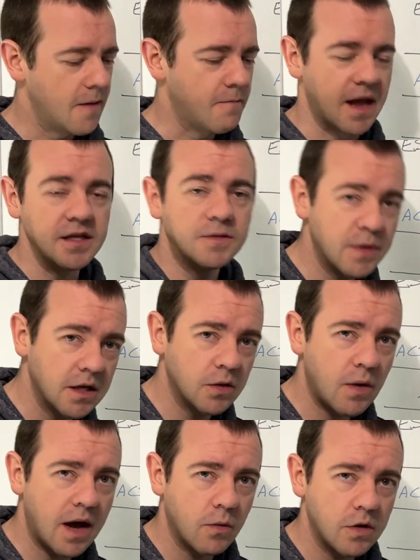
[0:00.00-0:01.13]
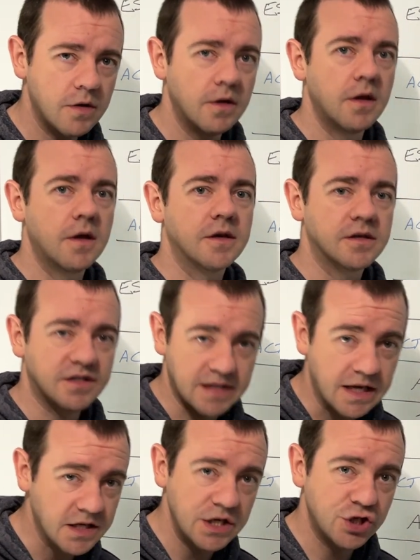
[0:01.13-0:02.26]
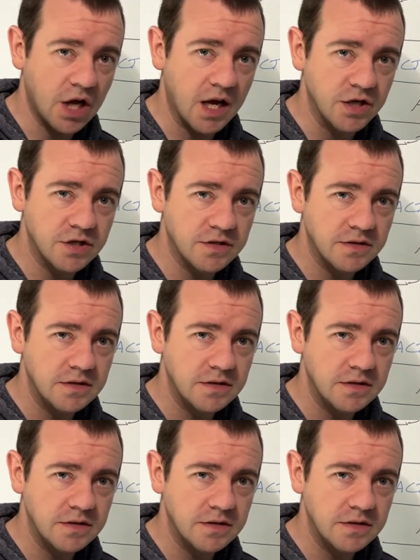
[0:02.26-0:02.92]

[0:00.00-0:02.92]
Pence per kilowatt hour standing charge.